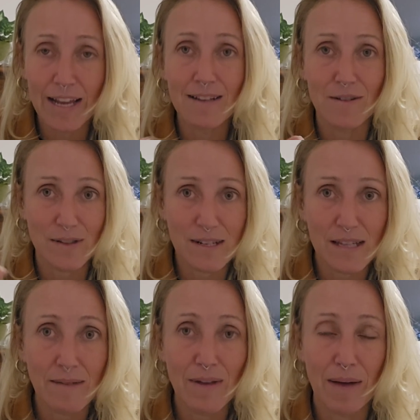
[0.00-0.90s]
so this
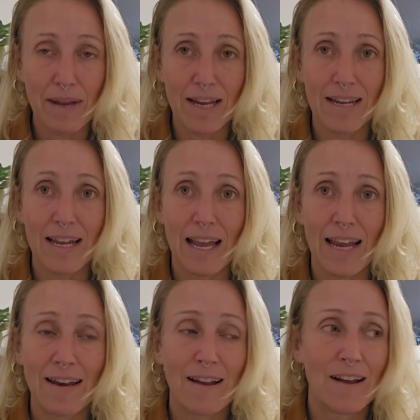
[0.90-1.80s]
theme coming in
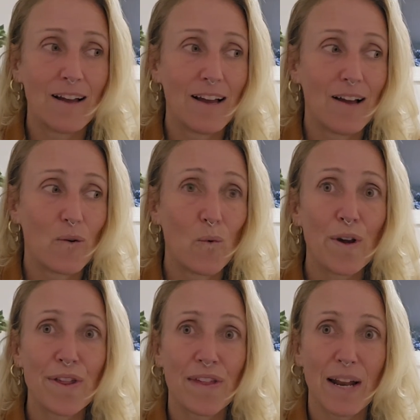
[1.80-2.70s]
again,
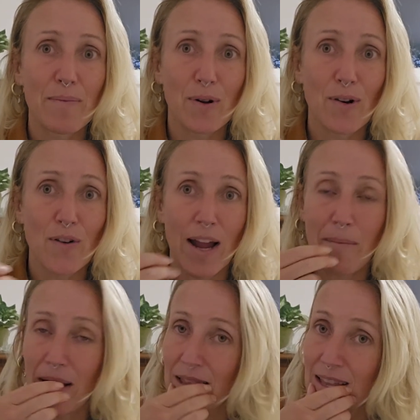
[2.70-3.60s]
with that
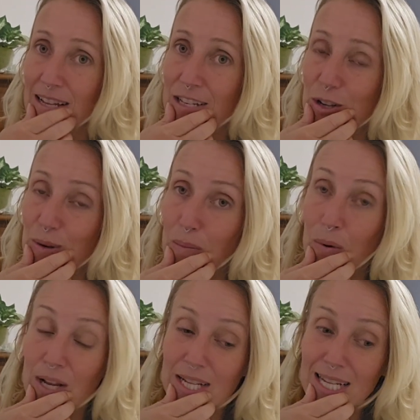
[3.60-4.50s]
program at that certain
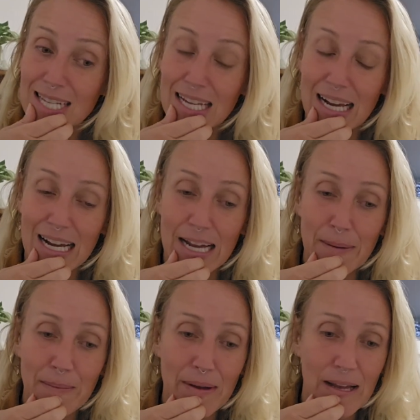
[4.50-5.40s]
point in
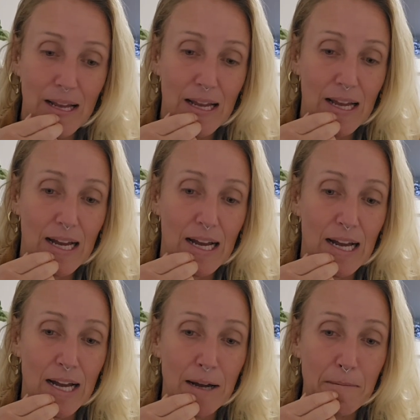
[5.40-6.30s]
time,
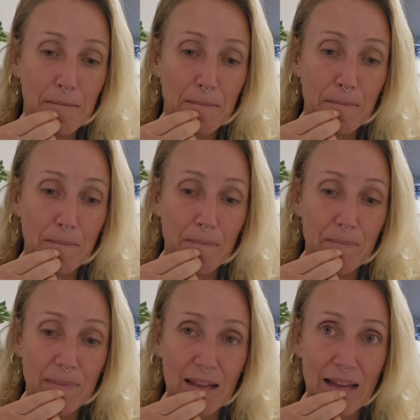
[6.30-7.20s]
and
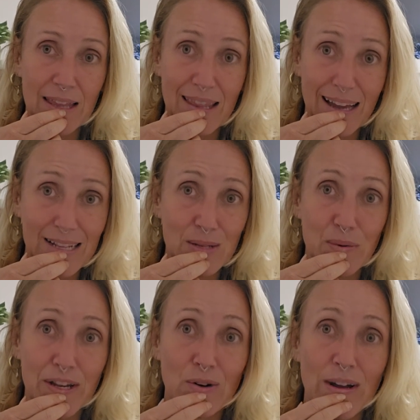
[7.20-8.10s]
that's
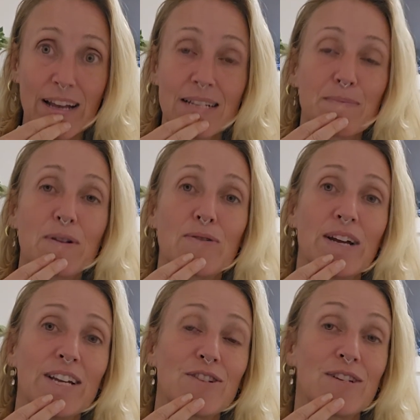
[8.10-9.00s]
where your
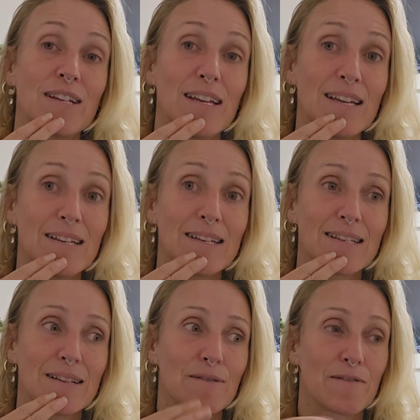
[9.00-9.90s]
exploration
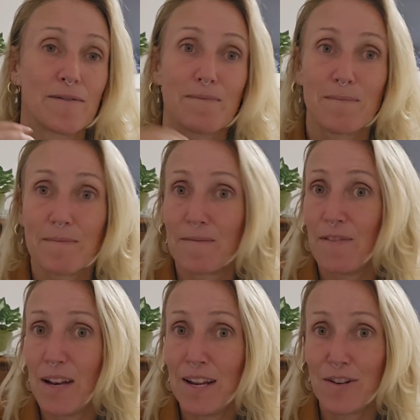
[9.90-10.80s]
is
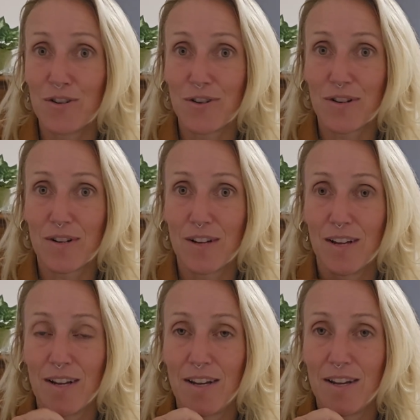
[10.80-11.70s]
finished.
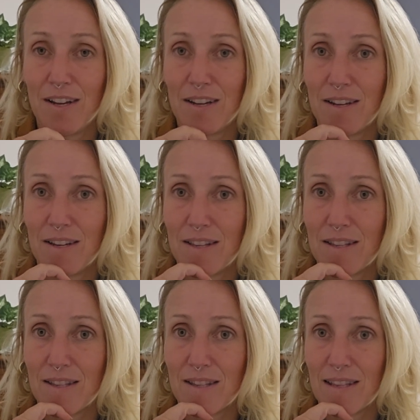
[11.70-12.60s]

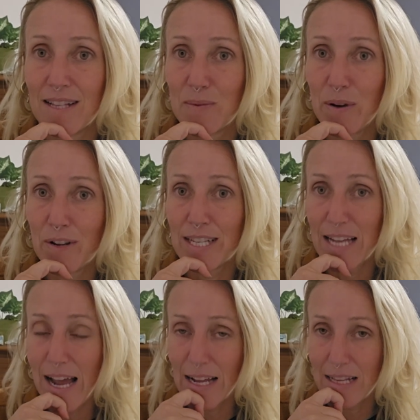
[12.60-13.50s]
That's where it's
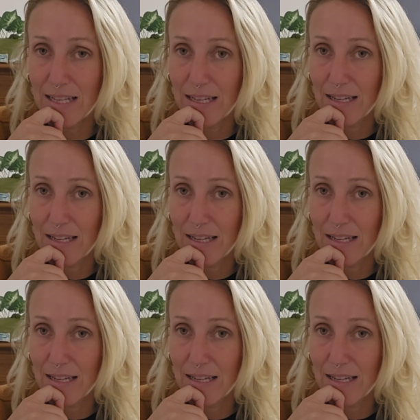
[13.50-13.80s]
at.